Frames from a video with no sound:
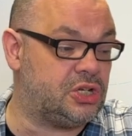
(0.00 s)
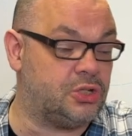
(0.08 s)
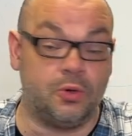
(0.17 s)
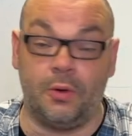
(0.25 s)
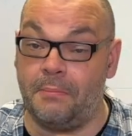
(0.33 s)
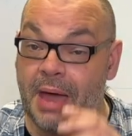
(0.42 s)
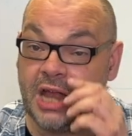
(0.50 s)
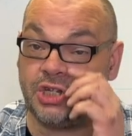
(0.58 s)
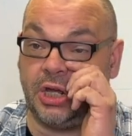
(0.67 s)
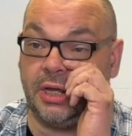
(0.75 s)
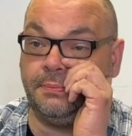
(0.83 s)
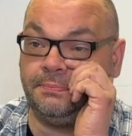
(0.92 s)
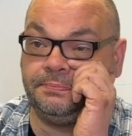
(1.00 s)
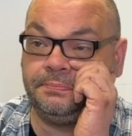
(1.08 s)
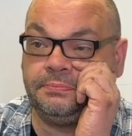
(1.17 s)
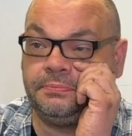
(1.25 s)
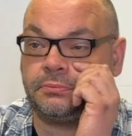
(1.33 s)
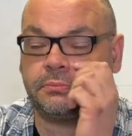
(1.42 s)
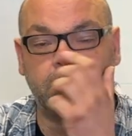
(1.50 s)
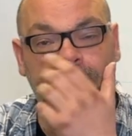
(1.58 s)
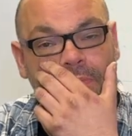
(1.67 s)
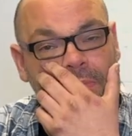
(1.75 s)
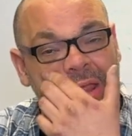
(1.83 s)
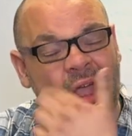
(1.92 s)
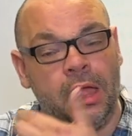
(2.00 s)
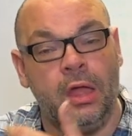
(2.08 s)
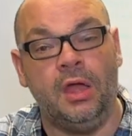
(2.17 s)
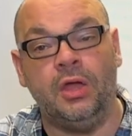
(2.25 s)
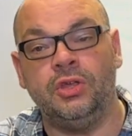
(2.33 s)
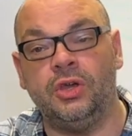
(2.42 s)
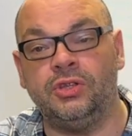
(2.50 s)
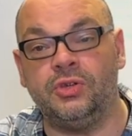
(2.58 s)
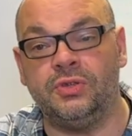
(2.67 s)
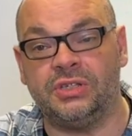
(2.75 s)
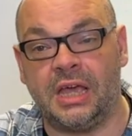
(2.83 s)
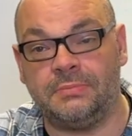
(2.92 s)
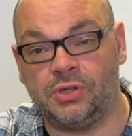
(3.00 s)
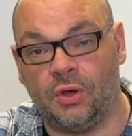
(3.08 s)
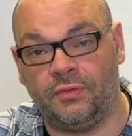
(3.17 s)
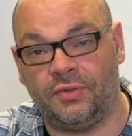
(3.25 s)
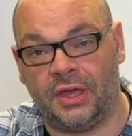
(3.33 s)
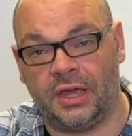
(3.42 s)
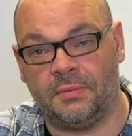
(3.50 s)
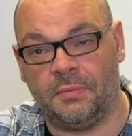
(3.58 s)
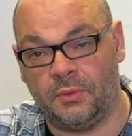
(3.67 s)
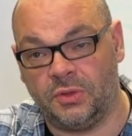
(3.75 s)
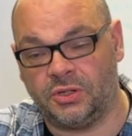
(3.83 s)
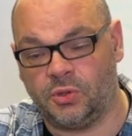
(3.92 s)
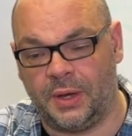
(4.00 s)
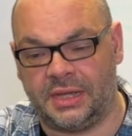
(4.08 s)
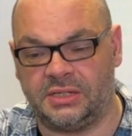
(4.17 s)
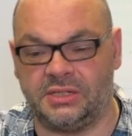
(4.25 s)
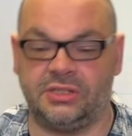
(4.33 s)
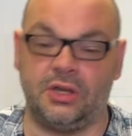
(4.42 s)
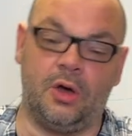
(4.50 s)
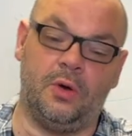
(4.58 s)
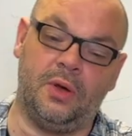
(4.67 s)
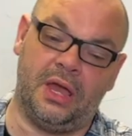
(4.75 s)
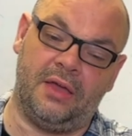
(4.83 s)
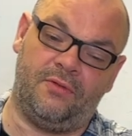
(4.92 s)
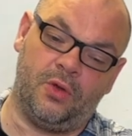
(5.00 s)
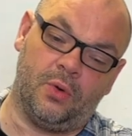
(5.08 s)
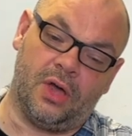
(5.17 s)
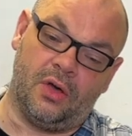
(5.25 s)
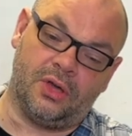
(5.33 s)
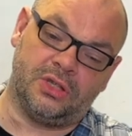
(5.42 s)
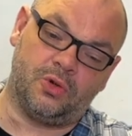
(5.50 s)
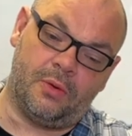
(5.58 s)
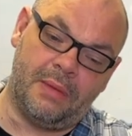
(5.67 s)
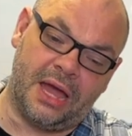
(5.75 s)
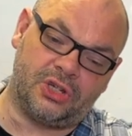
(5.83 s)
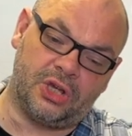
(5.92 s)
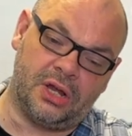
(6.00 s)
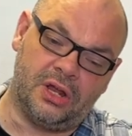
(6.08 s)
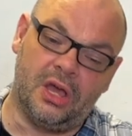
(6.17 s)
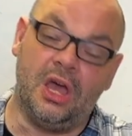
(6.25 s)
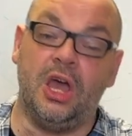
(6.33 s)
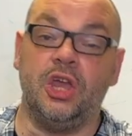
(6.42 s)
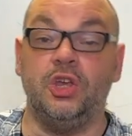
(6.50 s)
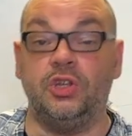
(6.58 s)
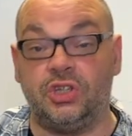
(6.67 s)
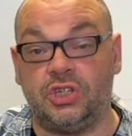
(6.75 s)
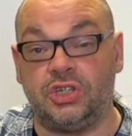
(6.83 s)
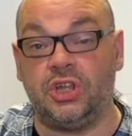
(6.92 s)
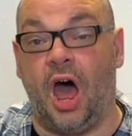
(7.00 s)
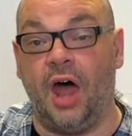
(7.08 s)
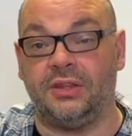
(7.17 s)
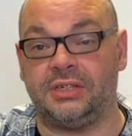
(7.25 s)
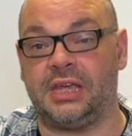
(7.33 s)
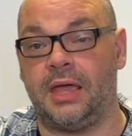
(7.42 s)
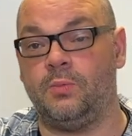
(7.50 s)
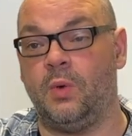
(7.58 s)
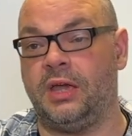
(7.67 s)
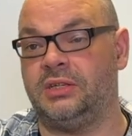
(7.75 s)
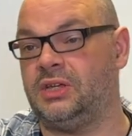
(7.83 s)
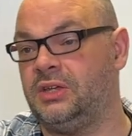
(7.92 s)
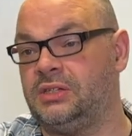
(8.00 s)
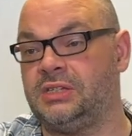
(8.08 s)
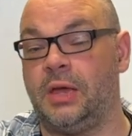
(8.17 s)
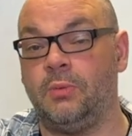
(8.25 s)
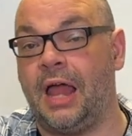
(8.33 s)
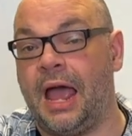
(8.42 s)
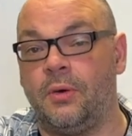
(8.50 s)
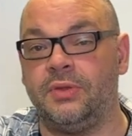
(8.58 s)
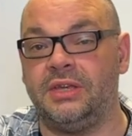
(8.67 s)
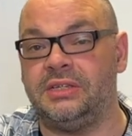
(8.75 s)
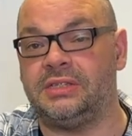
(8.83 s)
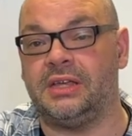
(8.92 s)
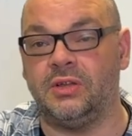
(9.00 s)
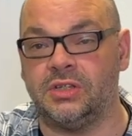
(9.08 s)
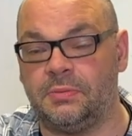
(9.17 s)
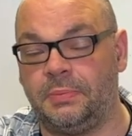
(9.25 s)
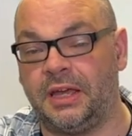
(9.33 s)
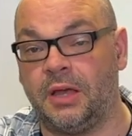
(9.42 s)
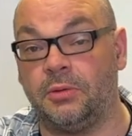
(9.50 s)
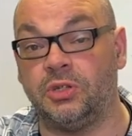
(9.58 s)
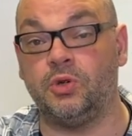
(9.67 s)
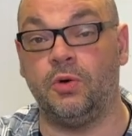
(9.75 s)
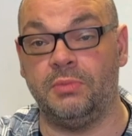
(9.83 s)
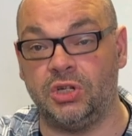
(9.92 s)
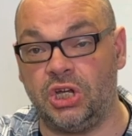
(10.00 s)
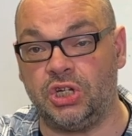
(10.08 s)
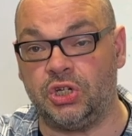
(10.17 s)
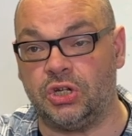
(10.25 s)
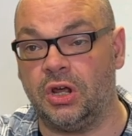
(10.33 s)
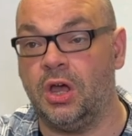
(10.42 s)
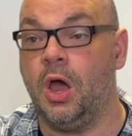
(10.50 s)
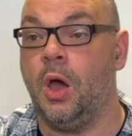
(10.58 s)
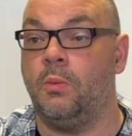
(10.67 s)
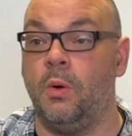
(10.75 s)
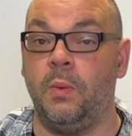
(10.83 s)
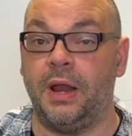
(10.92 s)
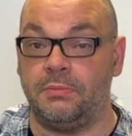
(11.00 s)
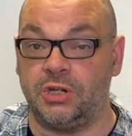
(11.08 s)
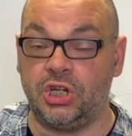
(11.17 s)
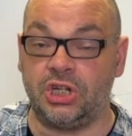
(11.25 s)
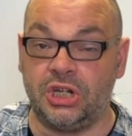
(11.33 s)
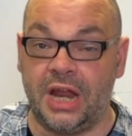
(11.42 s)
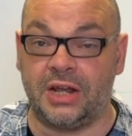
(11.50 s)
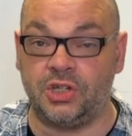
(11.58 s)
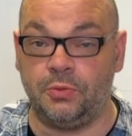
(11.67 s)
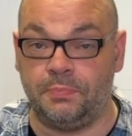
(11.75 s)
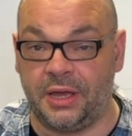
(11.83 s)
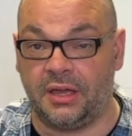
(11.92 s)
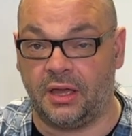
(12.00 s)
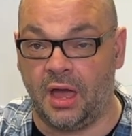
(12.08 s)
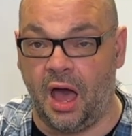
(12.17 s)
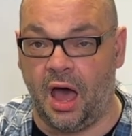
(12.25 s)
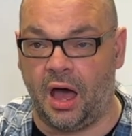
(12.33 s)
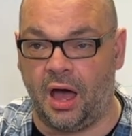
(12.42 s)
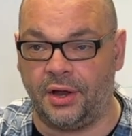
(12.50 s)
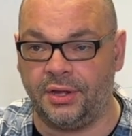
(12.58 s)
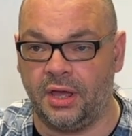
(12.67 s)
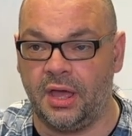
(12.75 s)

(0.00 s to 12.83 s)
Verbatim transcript: into imagine you could do the same sort of thing, but with a twist. So if you're going into a magician, you'd start the same way. So you'd say, well, how are these skills applicable to a magician? Well, when a magician has you pick a card